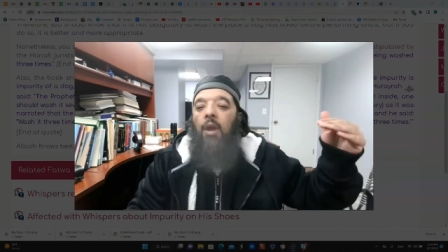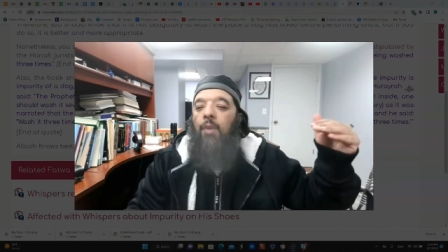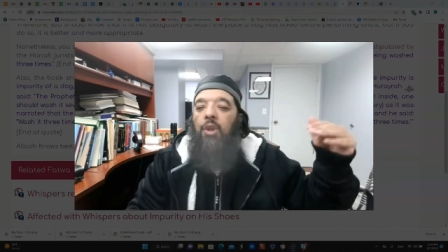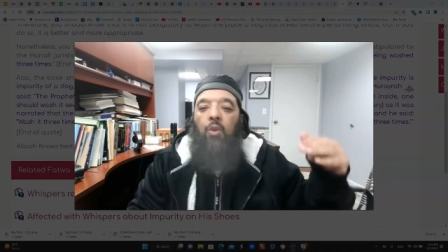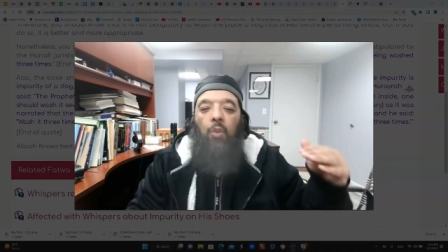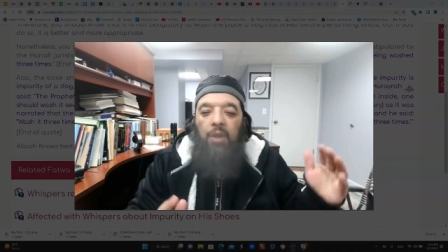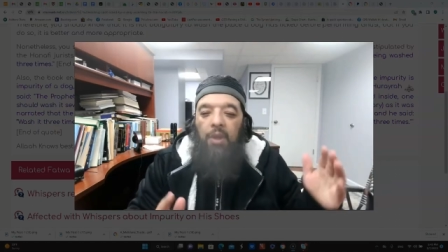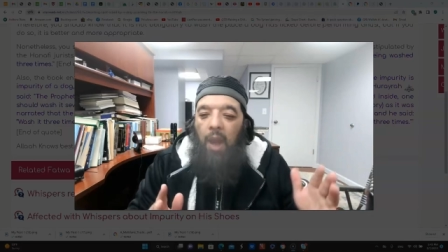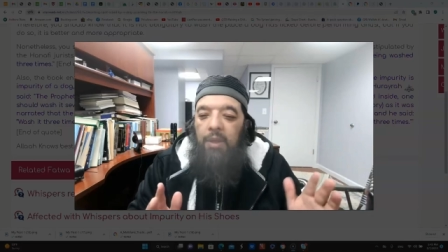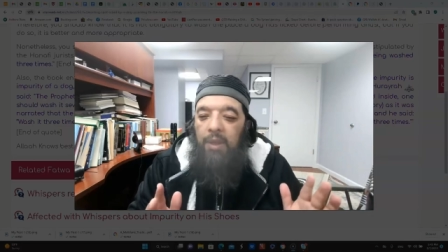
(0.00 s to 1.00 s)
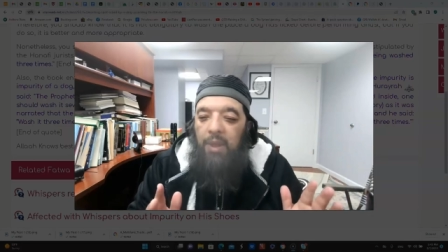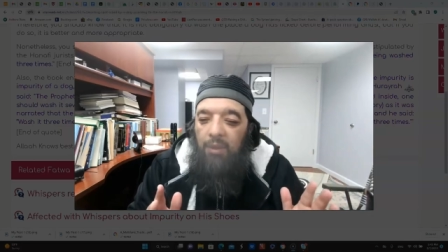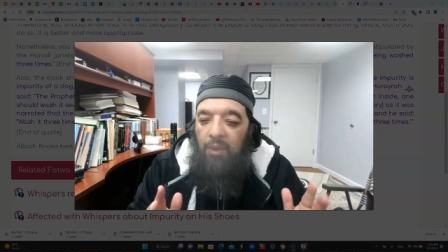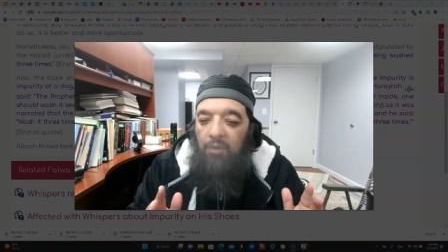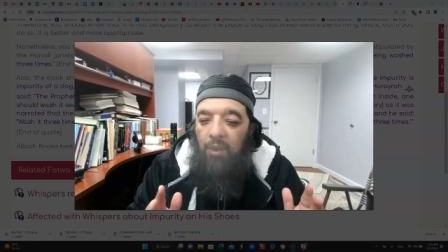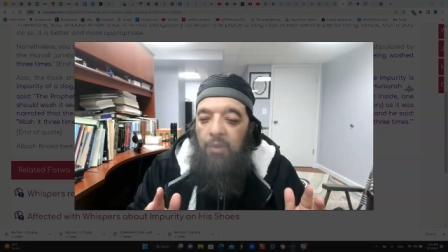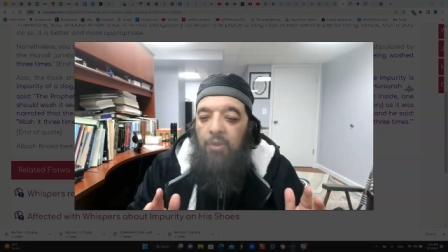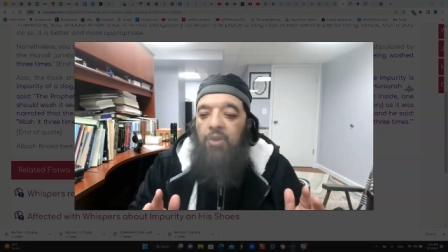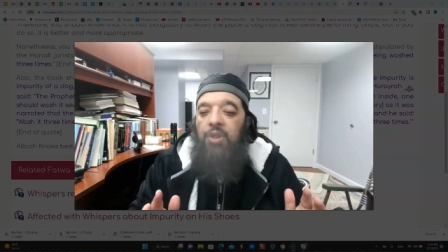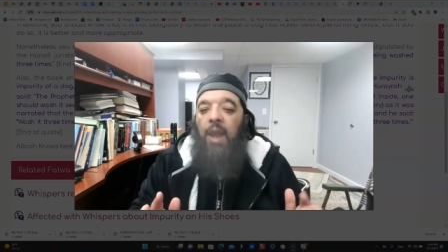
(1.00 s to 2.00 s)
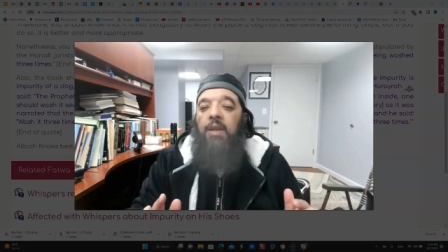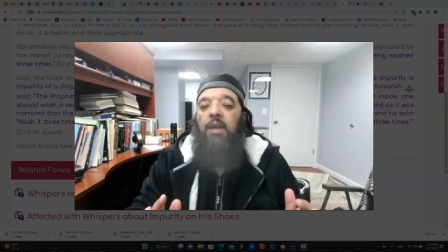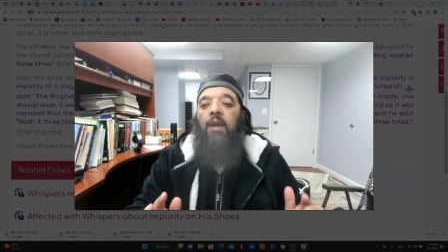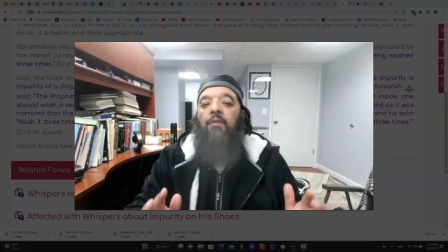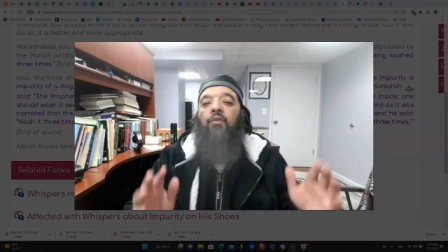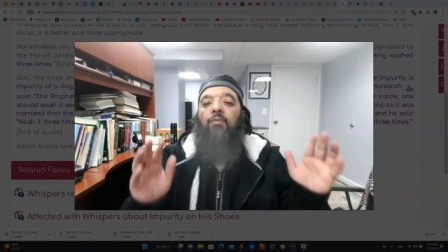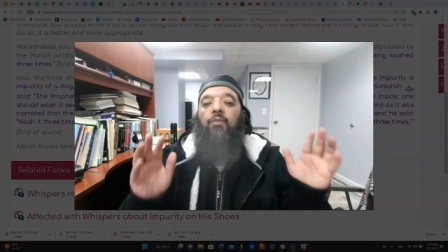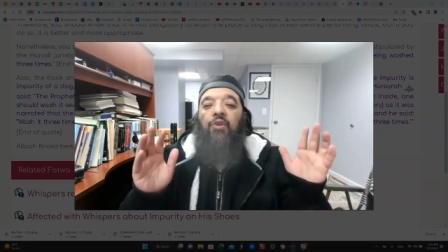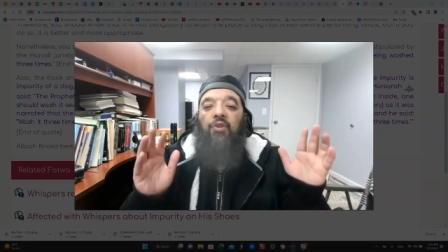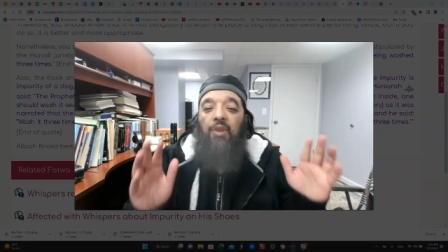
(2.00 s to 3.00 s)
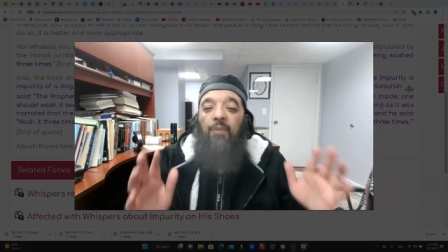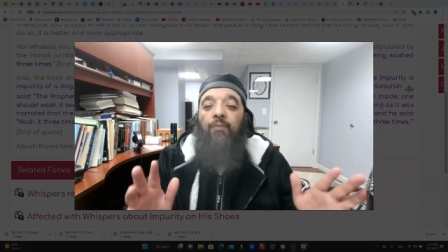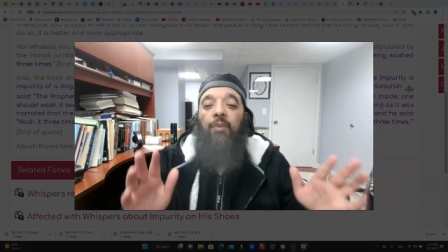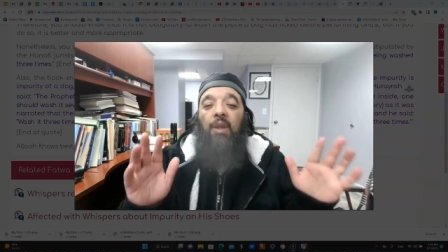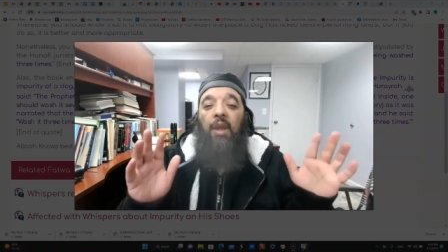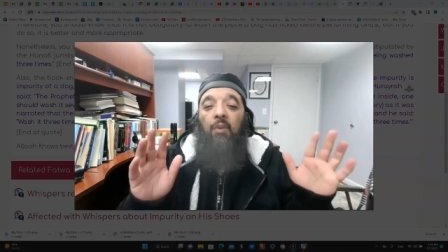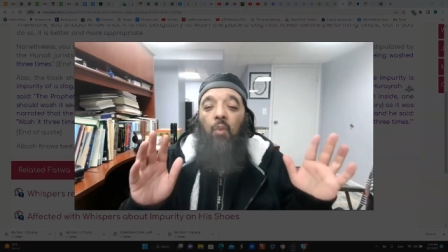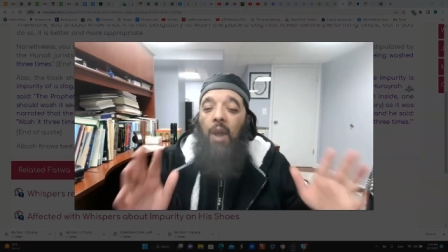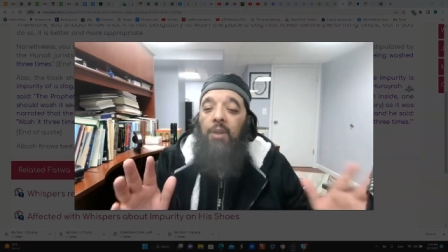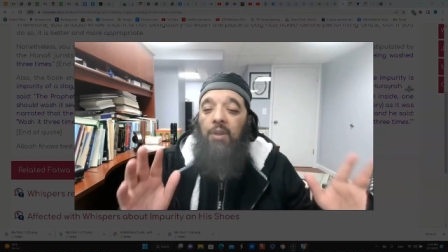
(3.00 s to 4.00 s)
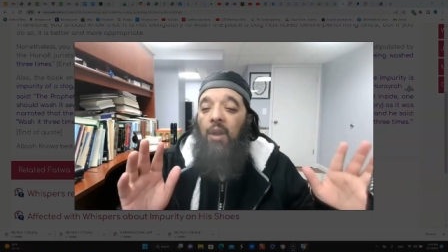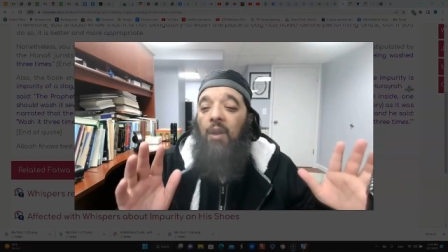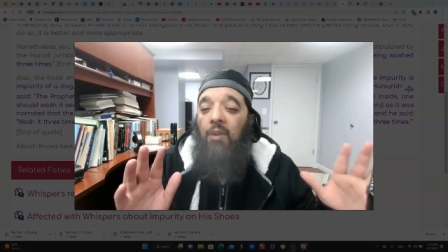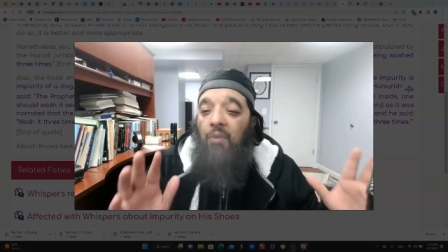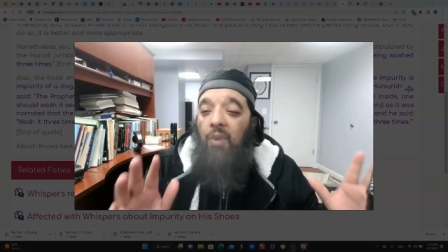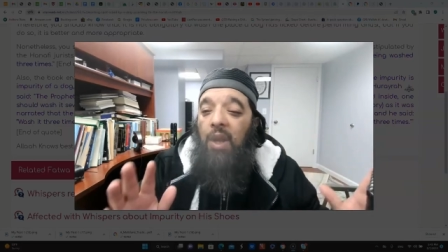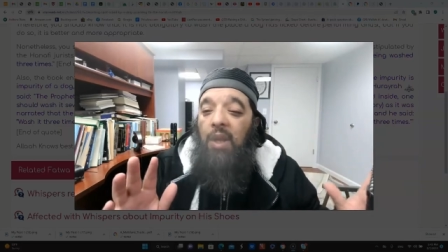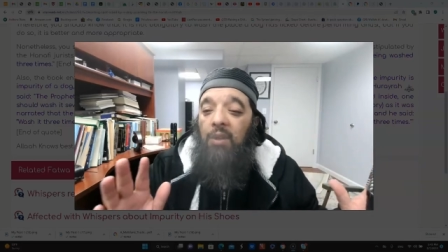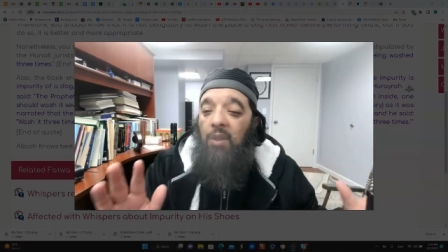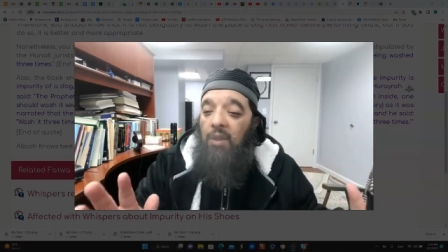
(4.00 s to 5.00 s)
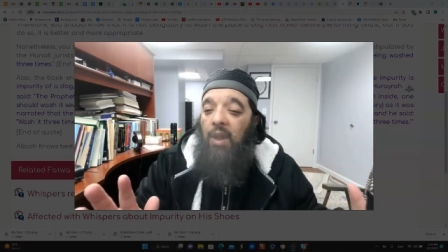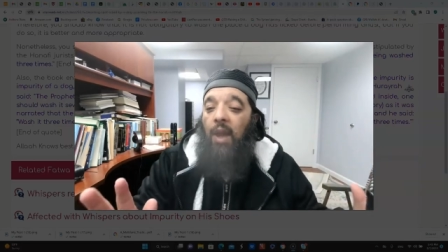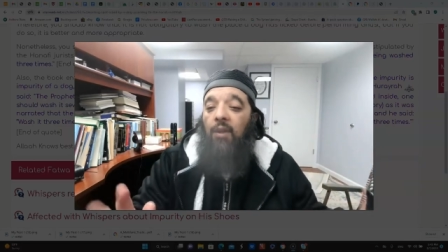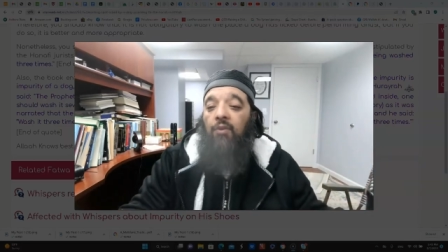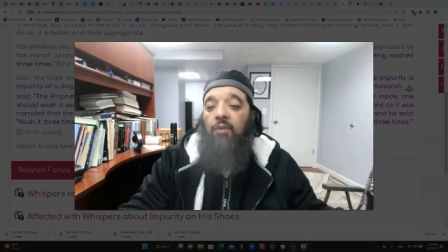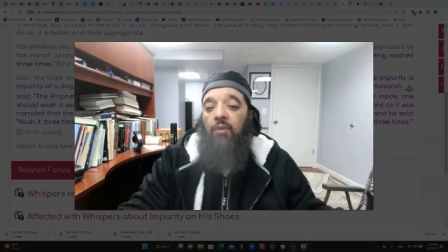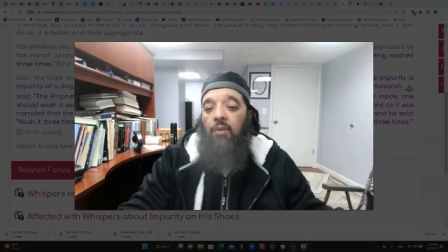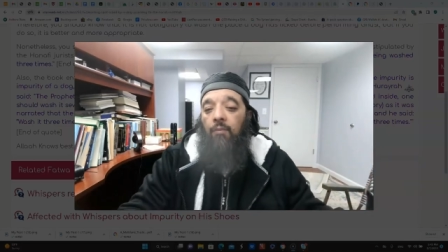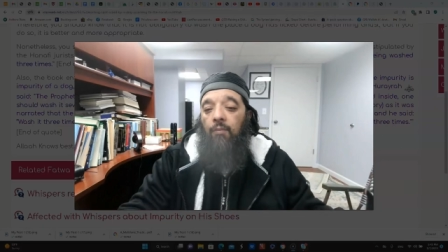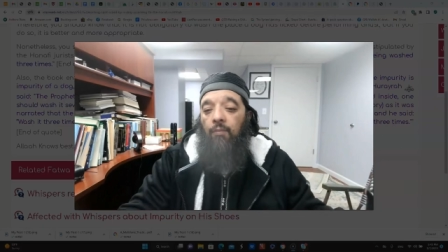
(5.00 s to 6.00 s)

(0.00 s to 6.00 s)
but you would not get this understanding from simply what? Reading the text.